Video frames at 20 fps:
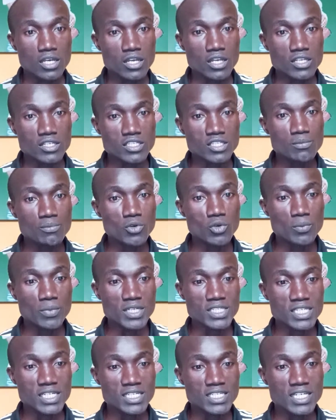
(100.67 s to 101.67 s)
simple
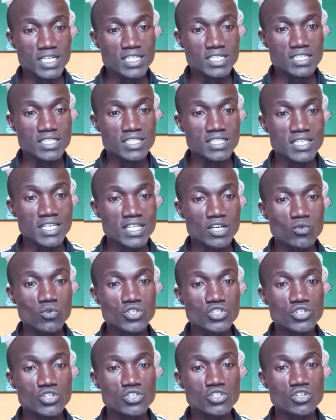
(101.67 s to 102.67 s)
present tense. The other
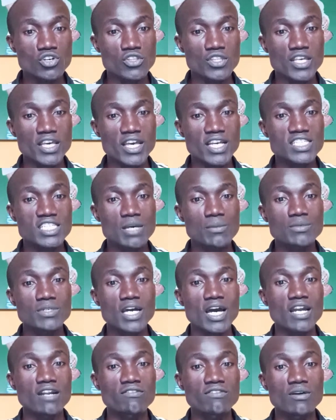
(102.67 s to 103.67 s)
questions on the excerpt
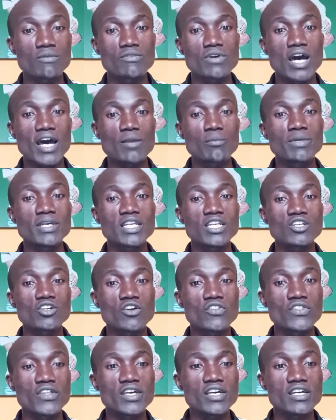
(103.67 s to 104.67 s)
are mainly
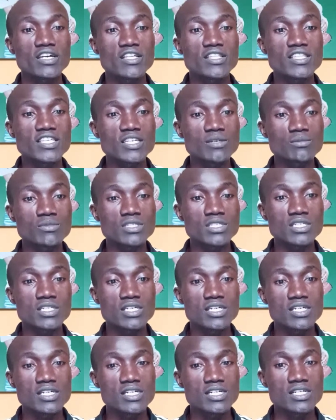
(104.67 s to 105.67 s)
on the themes
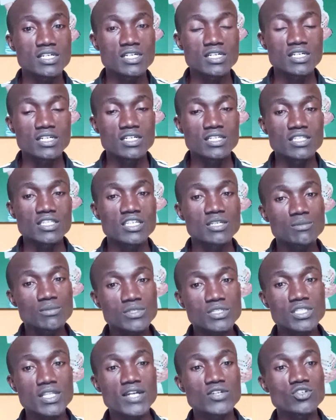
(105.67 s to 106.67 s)

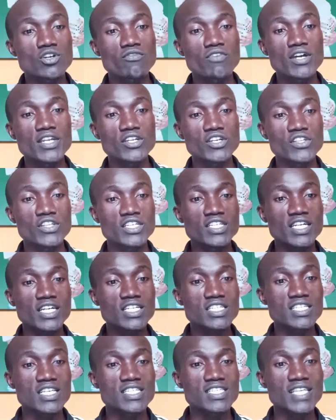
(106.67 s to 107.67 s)
that you're finding in the
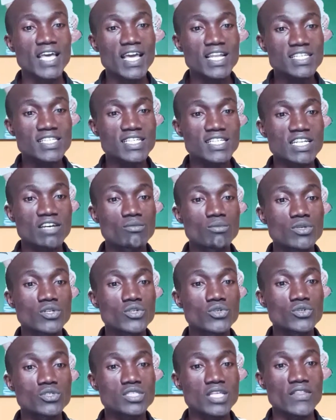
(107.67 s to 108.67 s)
text, the styles that have been
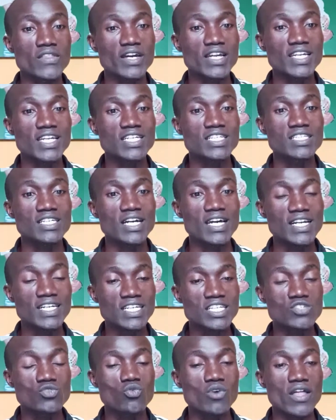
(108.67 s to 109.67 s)
used, and the
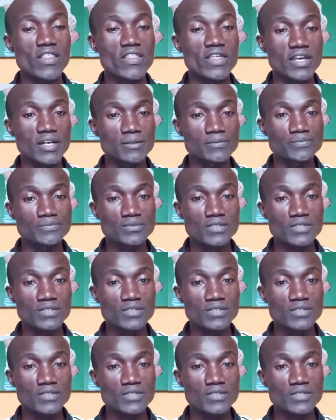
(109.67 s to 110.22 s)
characters who are there.